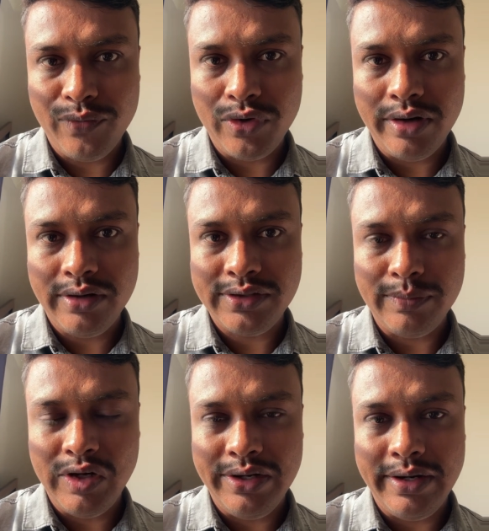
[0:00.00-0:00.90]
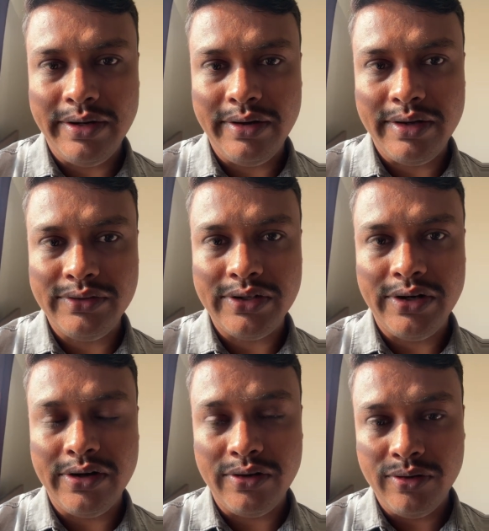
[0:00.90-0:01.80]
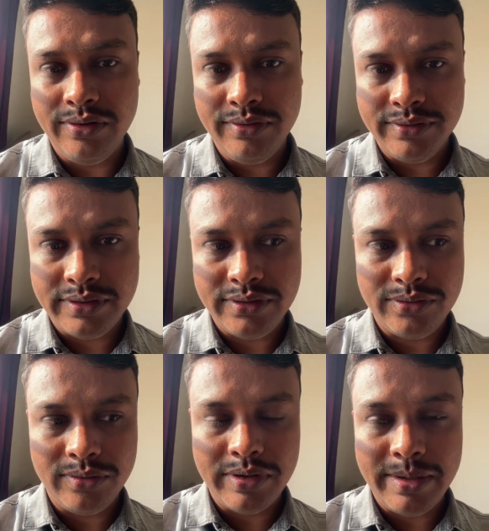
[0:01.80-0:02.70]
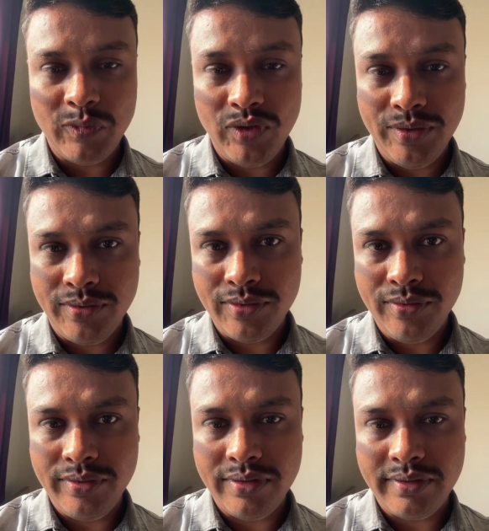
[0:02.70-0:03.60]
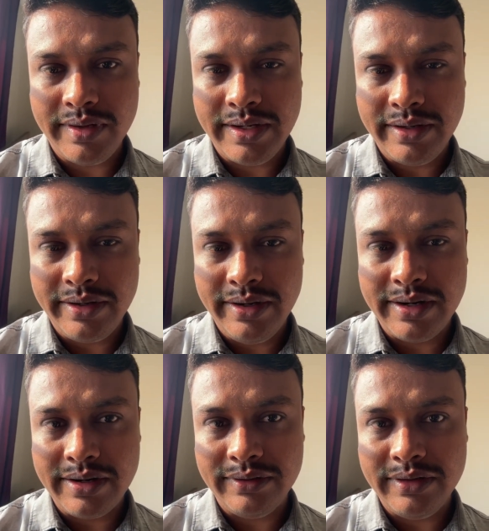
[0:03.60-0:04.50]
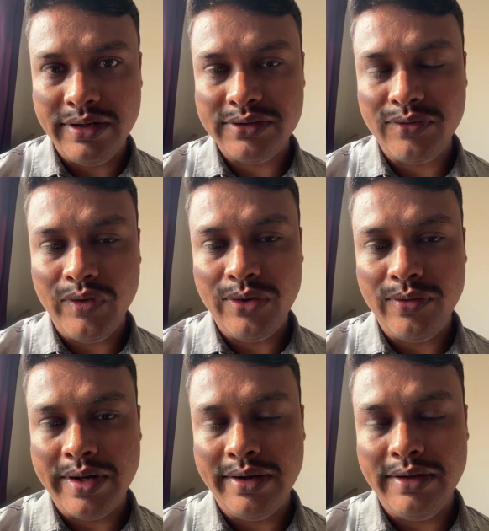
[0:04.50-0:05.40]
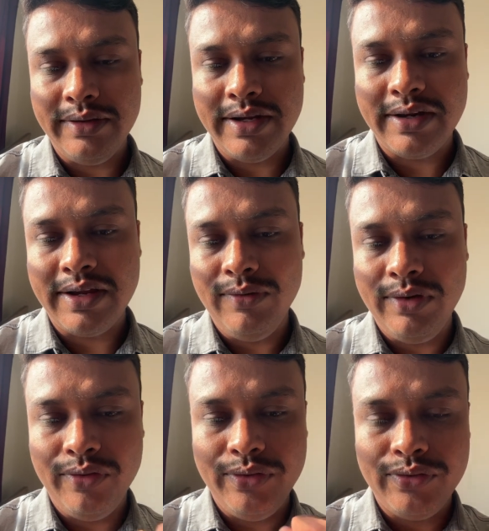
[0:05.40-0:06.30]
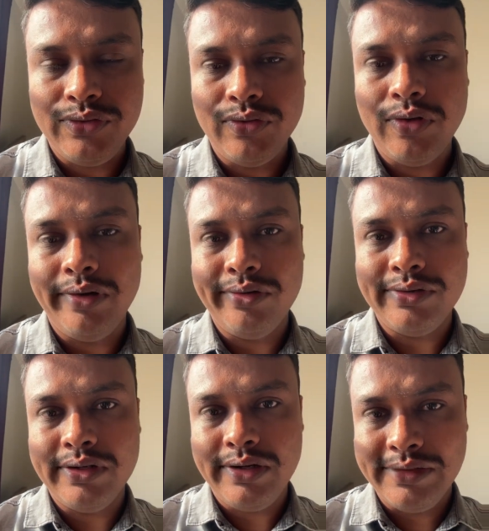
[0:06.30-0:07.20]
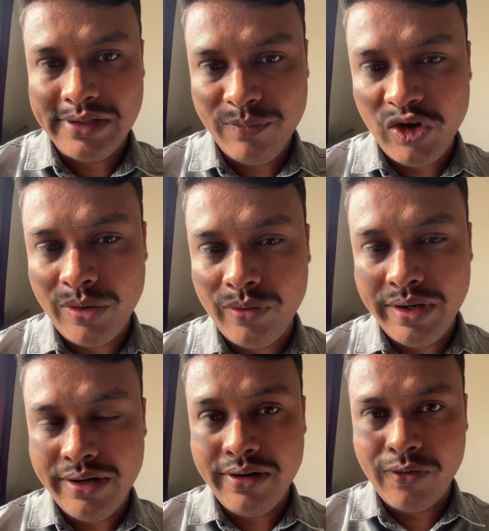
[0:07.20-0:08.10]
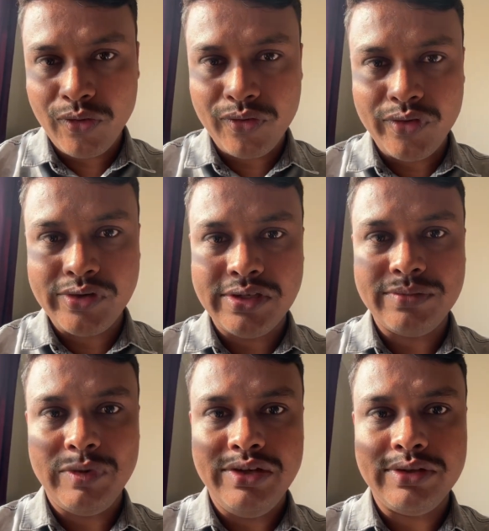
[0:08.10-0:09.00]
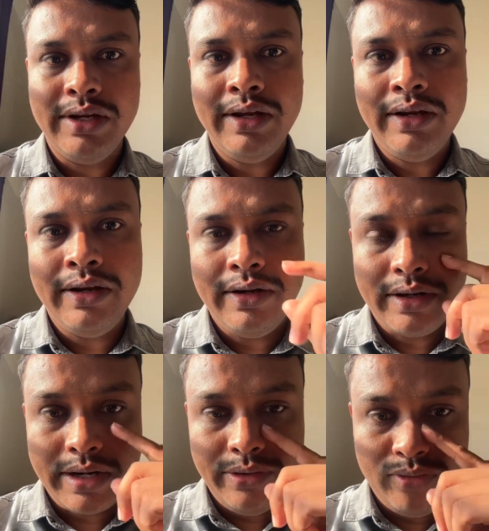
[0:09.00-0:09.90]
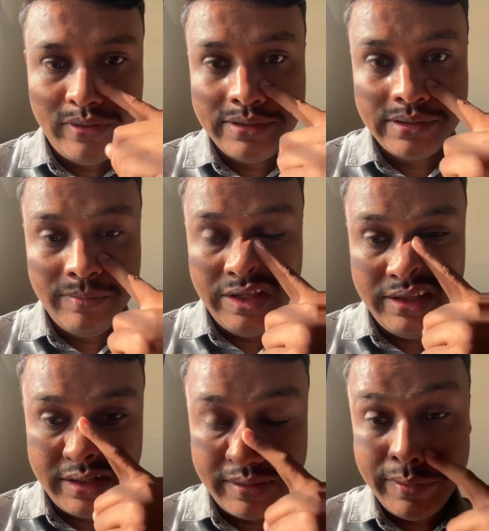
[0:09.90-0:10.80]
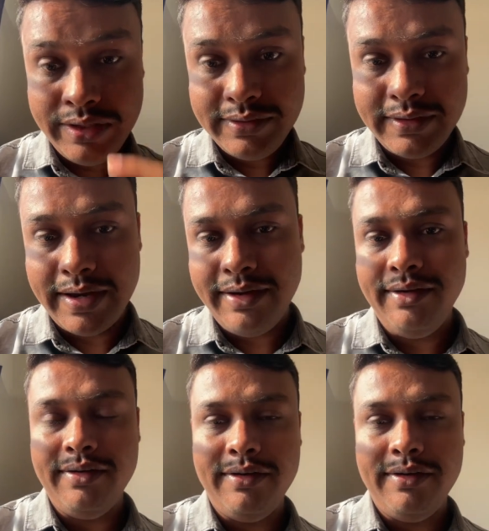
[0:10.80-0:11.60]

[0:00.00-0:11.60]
products, multi-head attention, and all those. So I'm going to create another next video, and in that I will going to show all those details. If you have any doubt or questions, please try to ask me in the comments. And